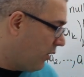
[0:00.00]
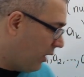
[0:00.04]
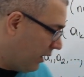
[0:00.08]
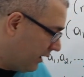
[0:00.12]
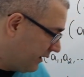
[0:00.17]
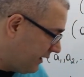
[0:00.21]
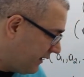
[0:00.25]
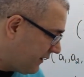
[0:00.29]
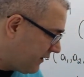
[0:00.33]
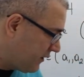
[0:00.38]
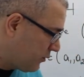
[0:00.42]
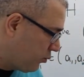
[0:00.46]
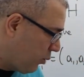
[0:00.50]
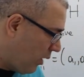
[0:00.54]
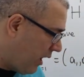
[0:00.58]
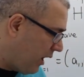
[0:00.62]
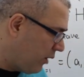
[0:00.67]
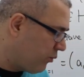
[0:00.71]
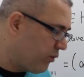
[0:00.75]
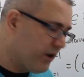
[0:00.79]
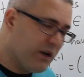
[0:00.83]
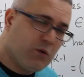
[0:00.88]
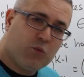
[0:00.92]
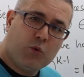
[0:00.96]
Well, this is
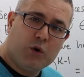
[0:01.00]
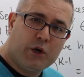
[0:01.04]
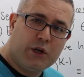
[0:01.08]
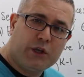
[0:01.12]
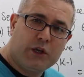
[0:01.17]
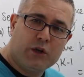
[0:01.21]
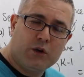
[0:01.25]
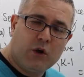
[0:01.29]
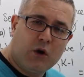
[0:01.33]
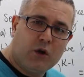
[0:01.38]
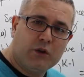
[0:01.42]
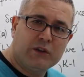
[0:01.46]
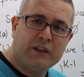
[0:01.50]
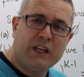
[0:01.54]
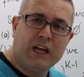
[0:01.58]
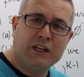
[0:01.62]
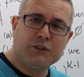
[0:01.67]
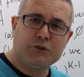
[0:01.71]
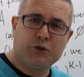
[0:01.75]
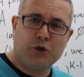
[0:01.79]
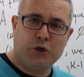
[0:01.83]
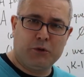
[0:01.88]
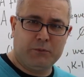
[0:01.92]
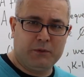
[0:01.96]
why we're working on
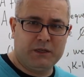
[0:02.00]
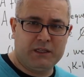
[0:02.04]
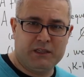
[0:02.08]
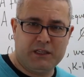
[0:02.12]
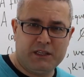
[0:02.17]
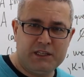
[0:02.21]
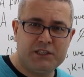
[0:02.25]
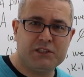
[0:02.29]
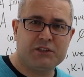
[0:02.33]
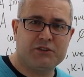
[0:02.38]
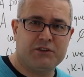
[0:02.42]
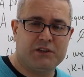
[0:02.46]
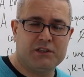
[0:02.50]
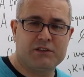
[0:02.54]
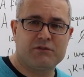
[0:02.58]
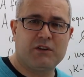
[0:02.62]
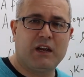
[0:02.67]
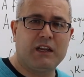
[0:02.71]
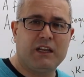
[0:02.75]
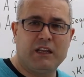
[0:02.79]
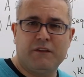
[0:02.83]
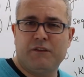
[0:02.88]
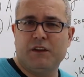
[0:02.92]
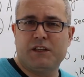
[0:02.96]
non-terminal histories,
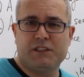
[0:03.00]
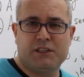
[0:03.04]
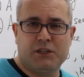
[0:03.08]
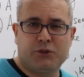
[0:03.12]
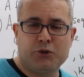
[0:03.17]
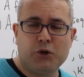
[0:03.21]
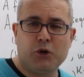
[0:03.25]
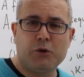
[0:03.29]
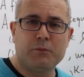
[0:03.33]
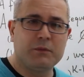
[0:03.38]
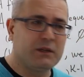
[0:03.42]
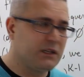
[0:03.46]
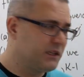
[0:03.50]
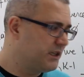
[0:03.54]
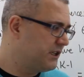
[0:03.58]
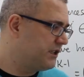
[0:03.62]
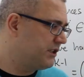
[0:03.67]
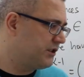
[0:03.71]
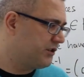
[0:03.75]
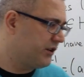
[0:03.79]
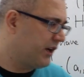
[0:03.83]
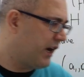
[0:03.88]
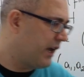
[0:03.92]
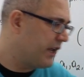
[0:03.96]
right? If it is a terminal
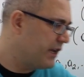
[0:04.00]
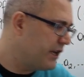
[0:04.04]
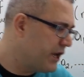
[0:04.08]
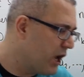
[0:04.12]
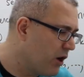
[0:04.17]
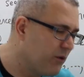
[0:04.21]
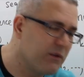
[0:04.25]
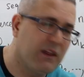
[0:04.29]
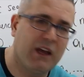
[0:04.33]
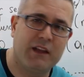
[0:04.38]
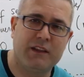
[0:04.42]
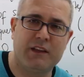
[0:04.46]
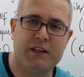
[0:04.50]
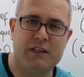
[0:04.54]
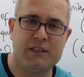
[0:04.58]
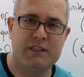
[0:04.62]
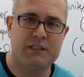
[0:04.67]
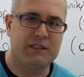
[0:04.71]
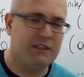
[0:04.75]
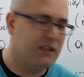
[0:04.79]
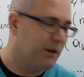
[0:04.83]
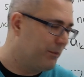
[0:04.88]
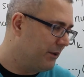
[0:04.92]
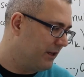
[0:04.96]
history, I know that
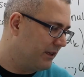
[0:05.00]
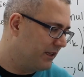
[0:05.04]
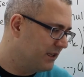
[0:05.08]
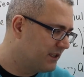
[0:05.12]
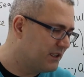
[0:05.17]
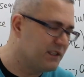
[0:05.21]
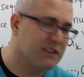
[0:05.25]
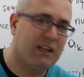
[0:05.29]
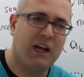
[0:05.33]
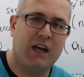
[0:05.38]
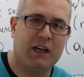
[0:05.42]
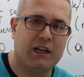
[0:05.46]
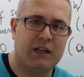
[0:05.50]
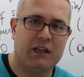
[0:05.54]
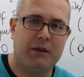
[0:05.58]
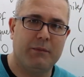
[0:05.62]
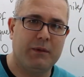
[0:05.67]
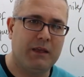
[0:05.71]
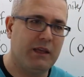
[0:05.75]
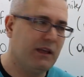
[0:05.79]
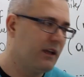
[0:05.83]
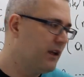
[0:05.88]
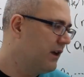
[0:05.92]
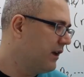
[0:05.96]
this is not gonna
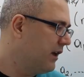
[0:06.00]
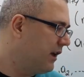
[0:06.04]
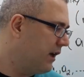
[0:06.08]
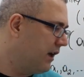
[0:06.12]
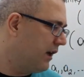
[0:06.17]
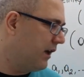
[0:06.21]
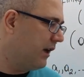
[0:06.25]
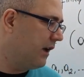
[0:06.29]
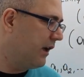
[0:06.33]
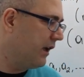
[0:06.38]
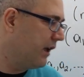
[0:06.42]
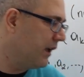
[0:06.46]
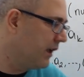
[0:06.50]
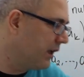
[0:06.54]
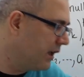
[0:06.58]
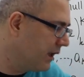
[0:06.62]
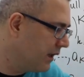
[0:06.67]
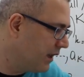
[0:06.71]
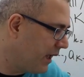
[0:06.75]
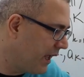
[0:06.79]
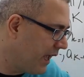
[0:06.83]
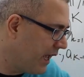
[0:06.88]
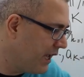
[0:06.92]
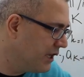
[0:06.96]
be,
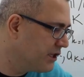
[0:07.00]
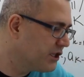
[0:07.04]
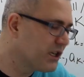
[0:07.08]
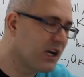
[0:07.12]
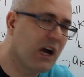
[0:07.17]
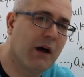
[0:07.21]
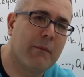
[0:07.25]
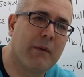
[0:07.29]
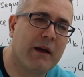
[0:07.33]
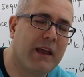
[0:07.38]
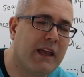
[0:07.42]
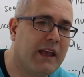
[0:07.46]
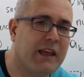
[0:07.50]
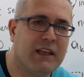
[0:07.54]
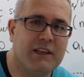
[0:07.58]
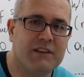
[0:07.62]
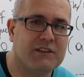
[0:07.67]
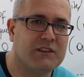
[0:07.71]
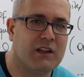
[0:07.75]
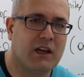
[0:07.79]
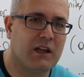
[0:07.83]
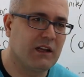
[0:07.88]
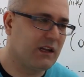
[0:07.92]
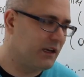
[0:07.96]
H, A
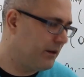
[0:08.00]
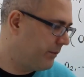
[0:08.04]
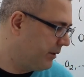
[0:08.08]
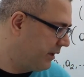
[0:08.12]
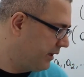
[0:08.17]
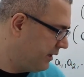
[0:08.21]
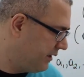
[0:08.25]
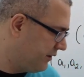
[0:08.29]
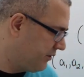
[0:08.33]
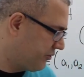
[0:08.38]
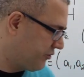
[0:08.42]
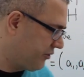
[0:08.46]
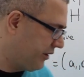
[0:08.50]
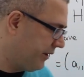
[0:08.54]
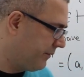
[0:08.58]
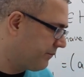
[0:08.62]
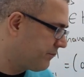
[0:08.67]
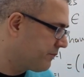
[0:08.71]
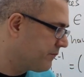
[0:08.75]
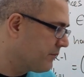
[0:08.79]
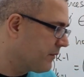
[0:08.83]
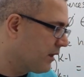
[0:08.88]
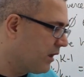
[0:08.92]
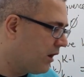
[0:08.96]
is not gonna be in history.
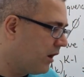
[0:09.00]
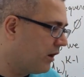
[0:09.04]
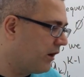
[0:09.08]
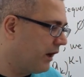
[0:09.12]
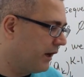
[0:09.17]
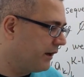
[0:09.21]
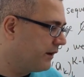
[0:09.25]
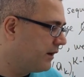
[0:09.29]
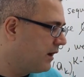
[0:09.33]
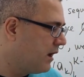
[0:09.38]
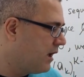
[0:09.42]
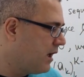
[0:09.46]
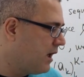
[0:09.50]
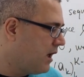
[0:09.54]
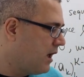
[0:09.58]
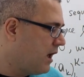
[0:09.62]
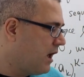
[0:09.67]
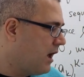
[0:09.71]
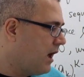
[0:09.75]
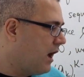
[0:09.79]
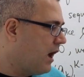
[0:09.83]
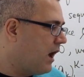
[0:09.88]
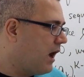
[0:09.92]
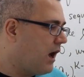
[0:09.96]
All
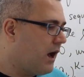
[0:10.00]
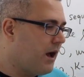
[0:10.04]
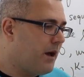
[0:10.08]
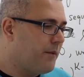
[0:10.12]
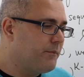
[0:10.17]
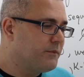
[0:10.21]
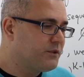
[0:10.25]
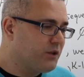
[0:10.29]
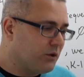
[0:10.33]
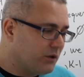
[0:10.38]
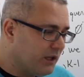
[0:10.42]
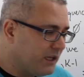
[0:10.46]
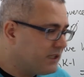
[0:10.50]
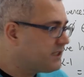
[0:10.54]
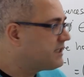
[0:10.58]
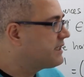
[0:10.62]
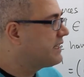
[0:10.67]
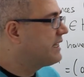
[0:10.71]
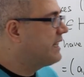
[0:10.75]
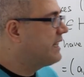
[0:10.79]
right, so let's